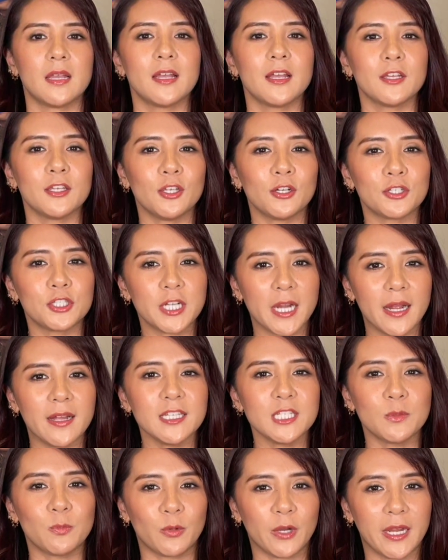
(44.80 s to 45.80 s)
Your
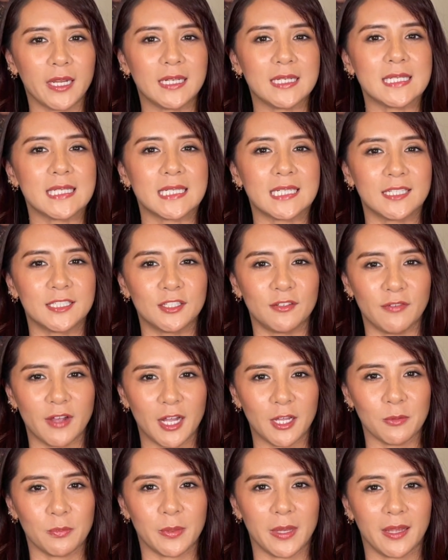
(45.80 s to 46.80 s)
child's brain is still
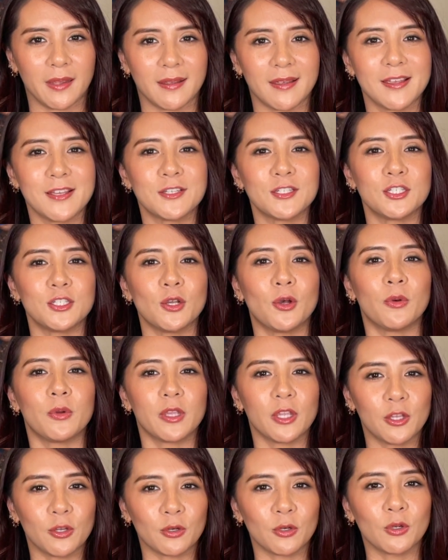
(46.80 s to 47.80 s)
developing, so
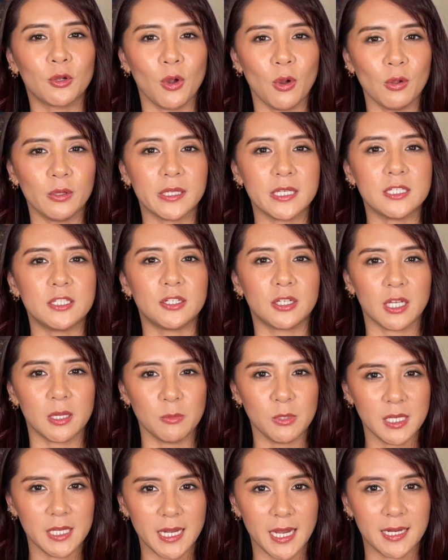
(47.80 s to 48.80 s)
your goal is to
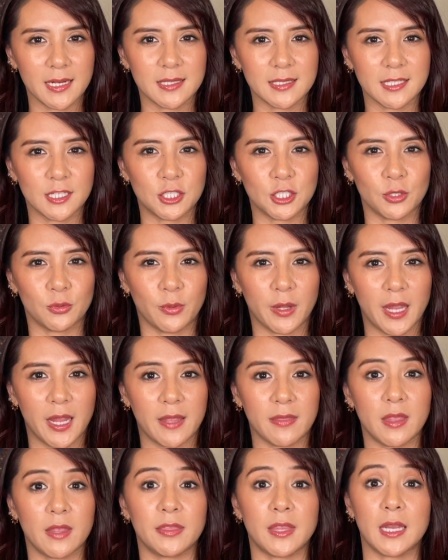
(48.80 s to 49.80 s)
communicate in such a way
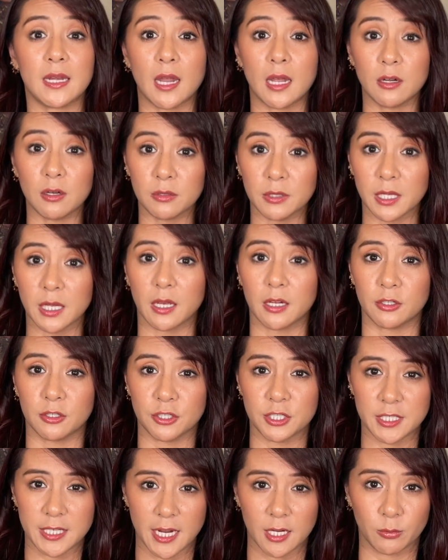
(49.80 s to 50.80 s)
that they not only
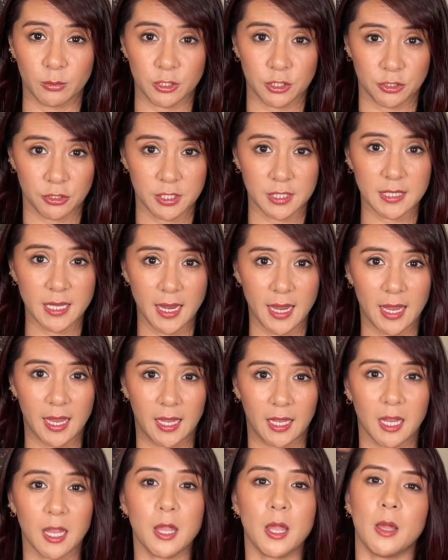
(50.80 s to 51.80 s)
understand what you're
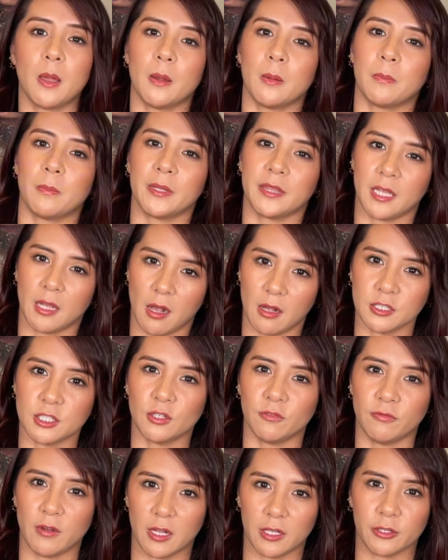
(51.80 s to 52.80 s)
saying, but they
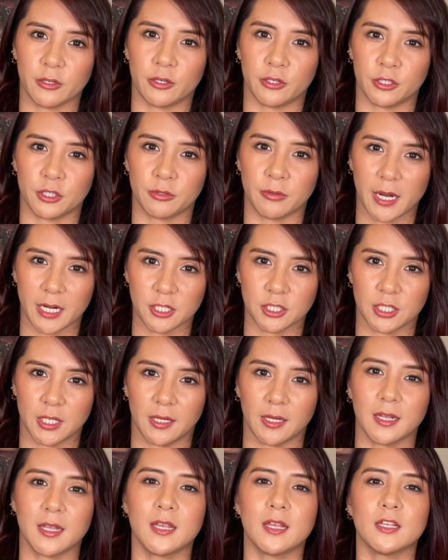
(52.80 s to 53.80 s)
also follow your direction.
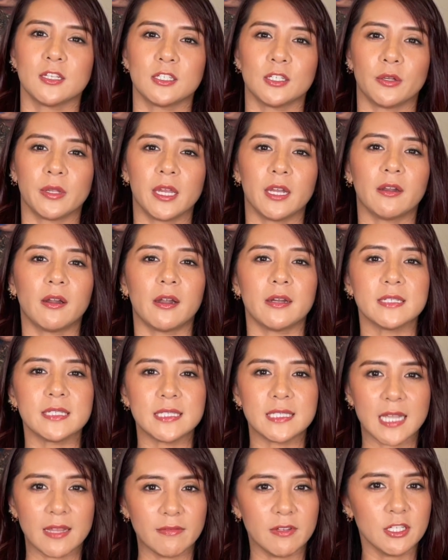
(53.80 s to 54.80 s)
So here are
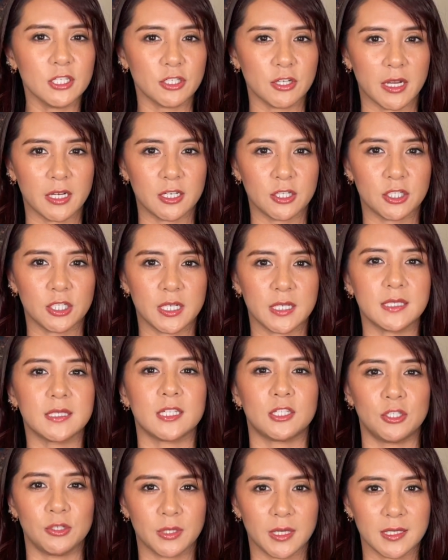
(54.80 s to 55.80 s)
7 strategies
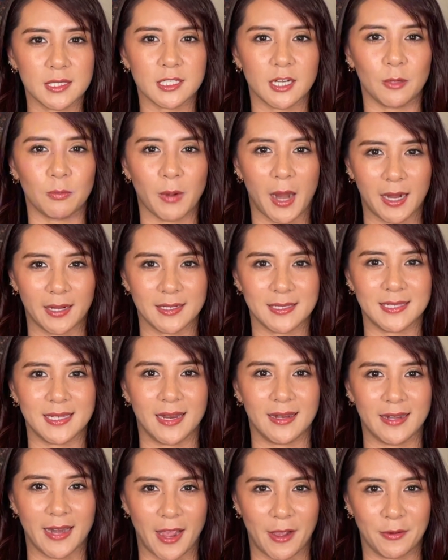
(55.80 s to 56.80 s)
that you can start
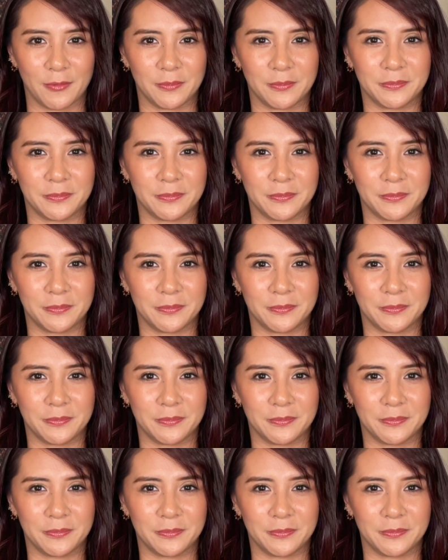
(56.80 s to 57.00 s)
practicing now.